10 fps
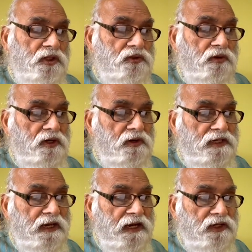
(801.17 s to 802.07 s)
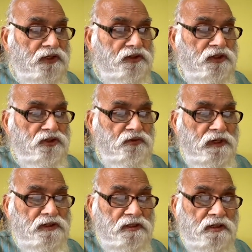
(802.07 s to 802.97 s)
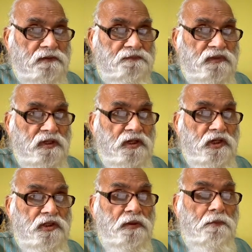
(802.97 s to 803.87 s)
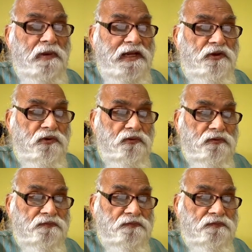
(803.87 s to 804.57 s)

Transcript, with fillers: So create the situation, the milieu